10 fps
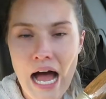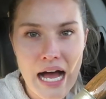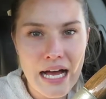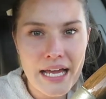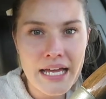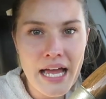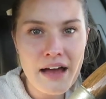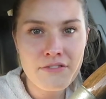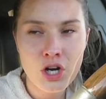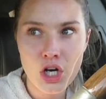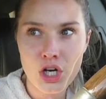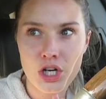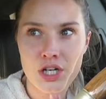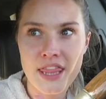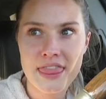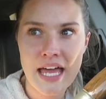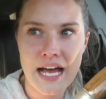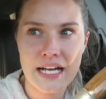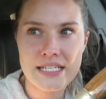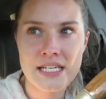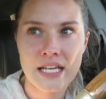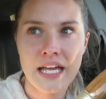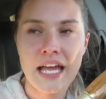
I have heard that